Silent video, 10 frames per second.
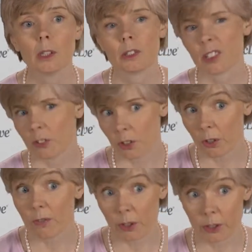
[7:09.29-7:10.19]
So that's
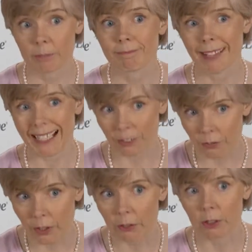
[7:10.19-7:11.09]
another very
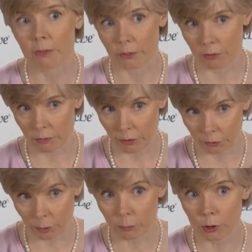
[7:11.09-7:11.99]
active area for a
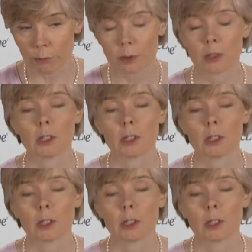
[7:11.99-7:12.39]
subgroup.